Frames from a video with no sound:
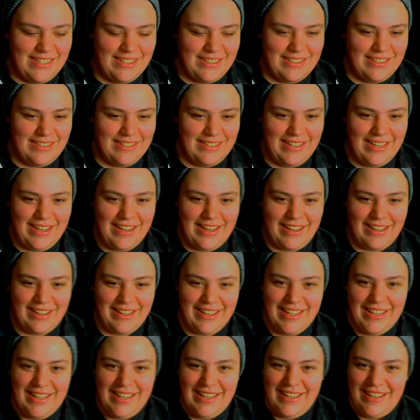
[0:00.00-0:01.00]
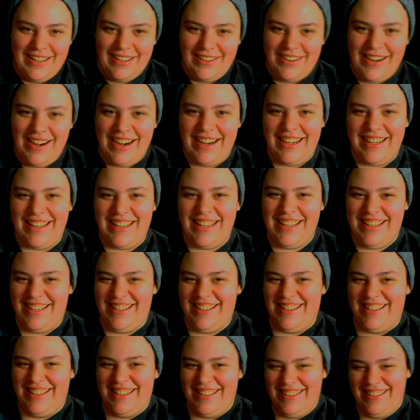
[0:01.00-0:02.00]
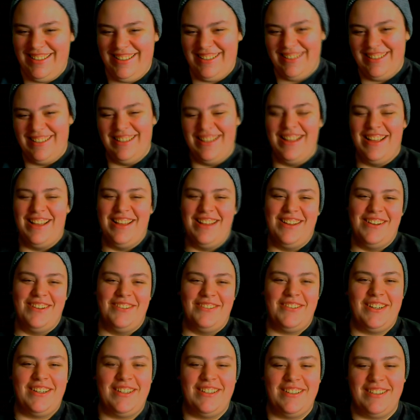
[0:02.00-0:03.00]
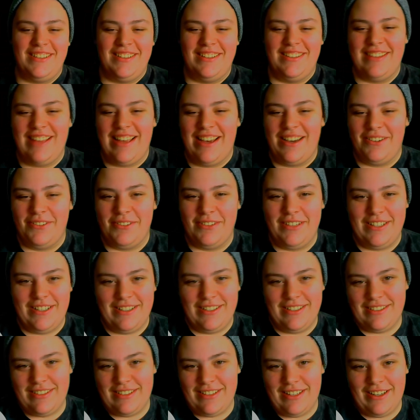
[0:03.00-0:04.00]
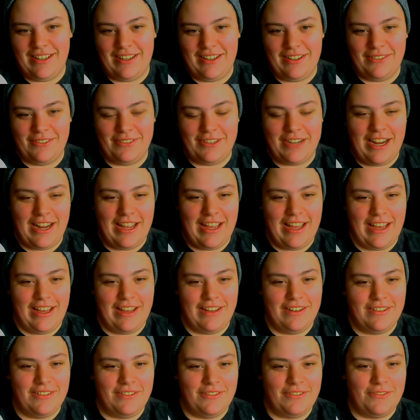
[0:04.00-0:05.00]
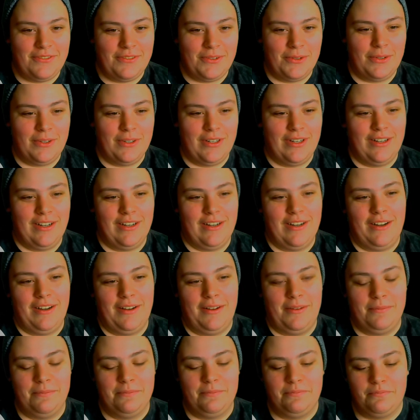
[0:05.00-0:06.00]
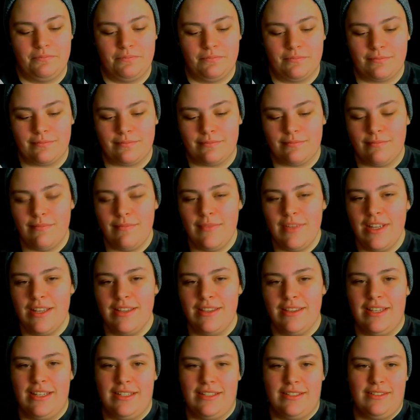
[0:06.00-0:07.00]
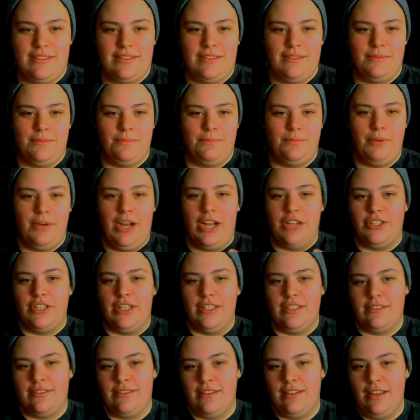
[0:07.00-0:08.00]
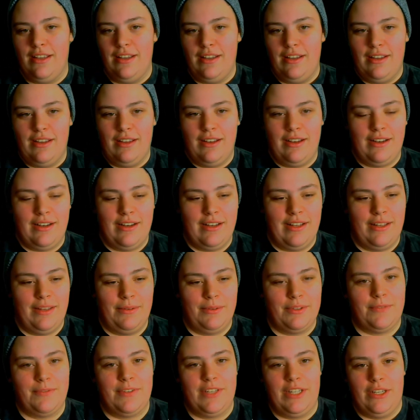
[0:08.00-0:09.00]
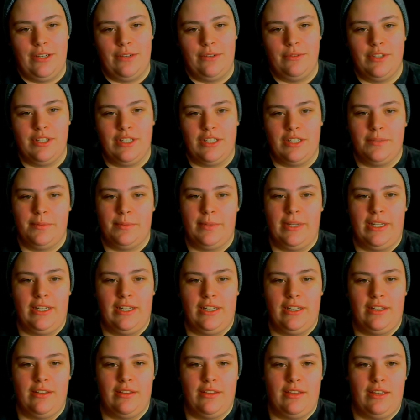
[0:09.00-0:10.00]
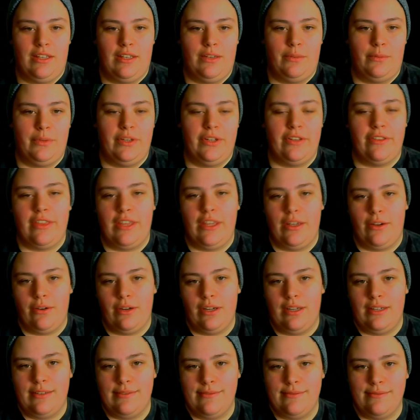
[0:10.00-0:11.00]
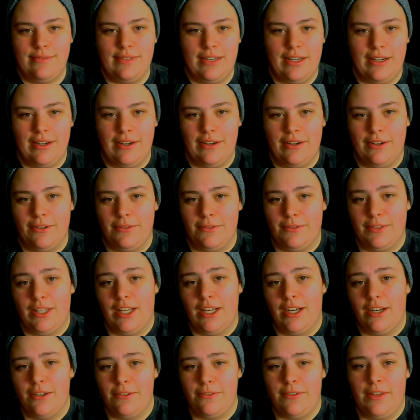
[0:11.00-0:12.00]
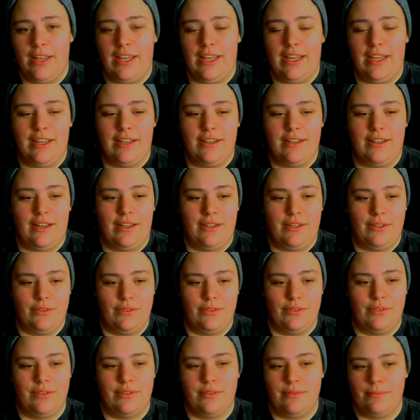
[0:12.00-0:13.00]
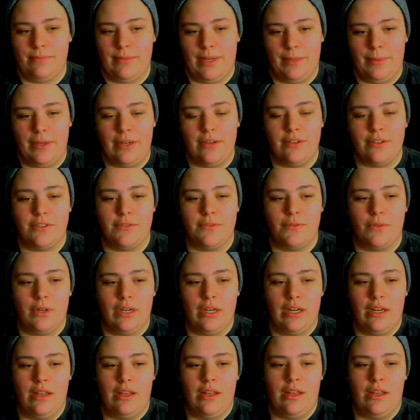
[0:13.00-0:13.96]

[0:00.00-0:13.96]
Yeah. All right. Well, that was what I had for this project. It was videos explaining the wheel theory of love, and I used my parents for it.